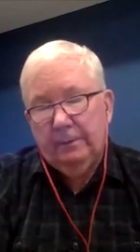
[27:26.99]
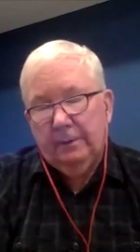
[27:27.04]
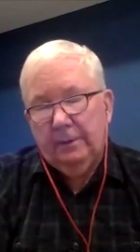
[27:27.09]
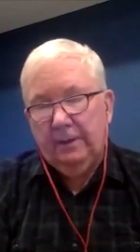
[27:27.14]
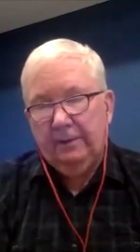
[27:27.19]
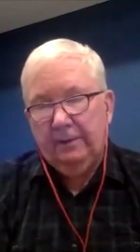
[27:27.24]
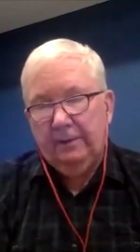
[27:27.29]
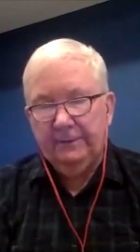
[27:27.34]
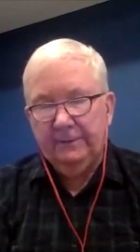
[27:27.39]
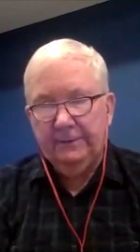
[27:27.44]

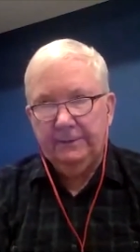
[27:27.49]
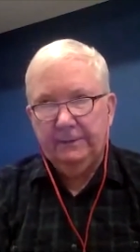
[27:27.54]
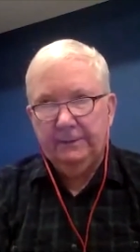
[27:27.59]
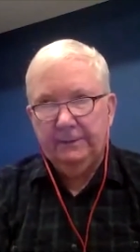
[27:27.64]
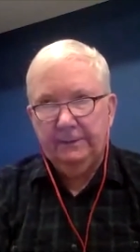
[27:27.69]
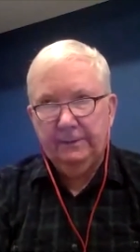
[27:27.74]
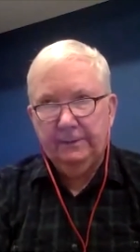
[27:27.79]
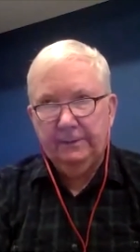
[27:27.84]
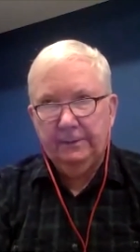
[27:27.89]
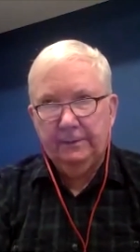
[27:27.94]
Obviously,
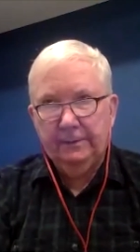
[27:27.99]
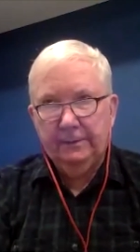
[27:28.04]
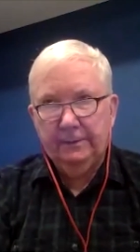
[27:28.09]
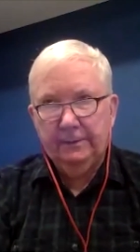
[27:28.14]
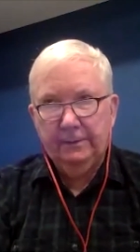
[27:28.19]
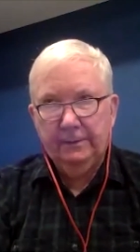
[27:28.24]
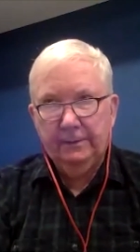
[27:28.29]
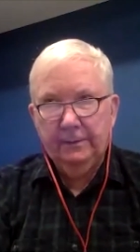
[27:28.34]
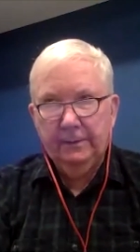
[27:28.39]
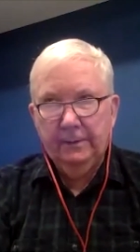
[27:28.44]
there
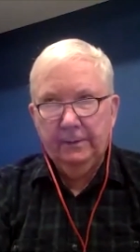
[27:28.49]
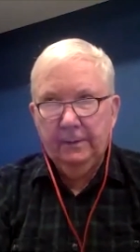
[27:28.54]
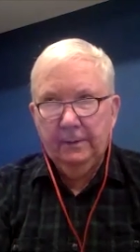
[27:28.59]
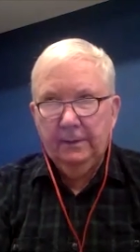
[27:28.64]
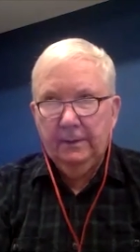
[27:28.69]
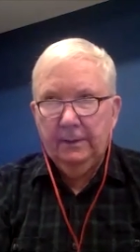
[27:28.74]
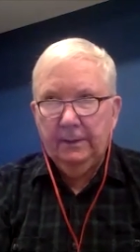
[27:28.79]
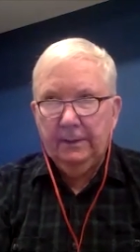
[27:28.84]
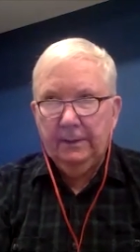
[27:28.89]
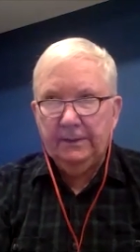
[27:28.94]
are
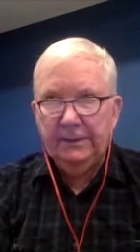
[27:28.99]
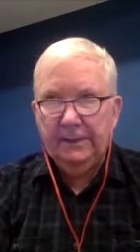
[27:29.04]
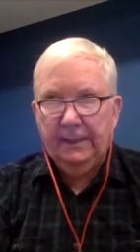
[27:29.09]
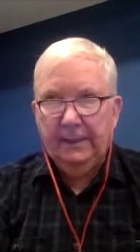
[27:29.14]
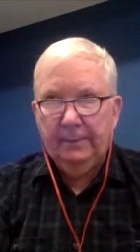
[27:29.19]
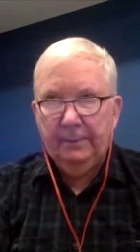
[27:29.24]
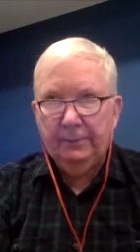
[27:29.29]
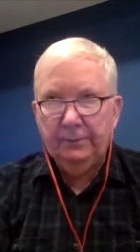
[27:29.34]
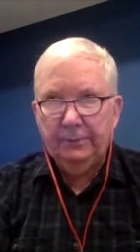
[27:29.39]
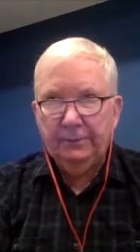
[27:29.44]

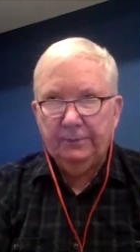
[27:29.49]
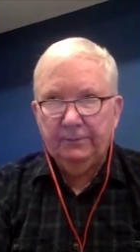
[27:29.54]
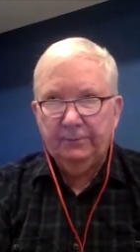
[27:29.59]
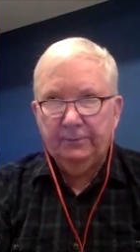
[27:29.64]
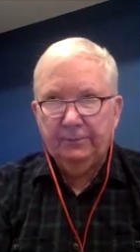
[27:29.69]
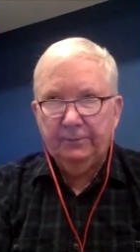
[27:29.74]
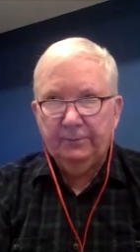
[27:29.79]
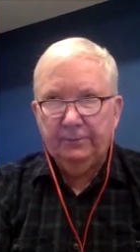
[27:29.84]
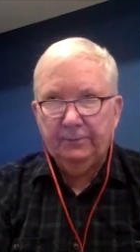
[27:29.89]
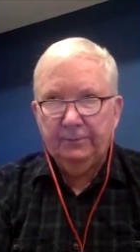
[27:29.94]
examples of
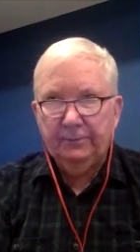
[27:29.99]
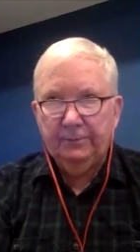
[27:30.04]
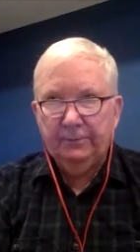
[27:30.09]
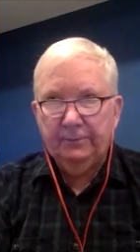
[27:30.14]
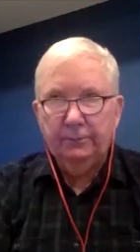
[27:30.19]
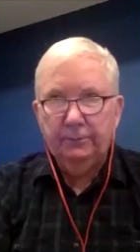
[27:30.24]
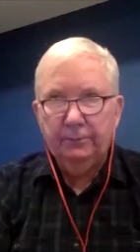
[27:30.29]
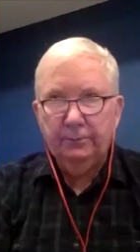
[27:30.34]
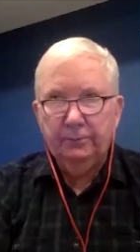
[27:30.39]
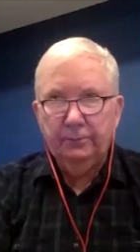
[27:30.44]
people
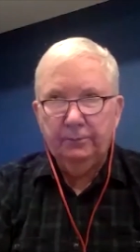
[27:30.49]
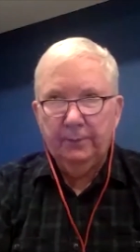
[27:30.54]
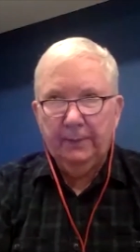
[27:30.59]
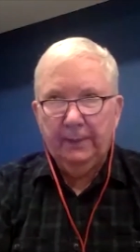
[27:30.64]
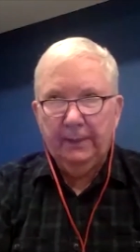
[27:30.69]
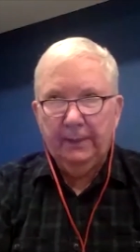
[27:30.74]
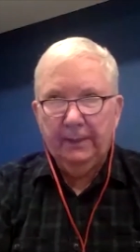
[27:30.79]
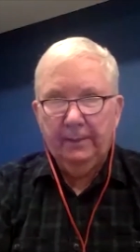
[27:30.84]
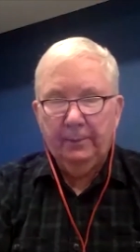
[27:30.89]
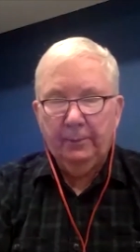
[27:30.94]
who wake up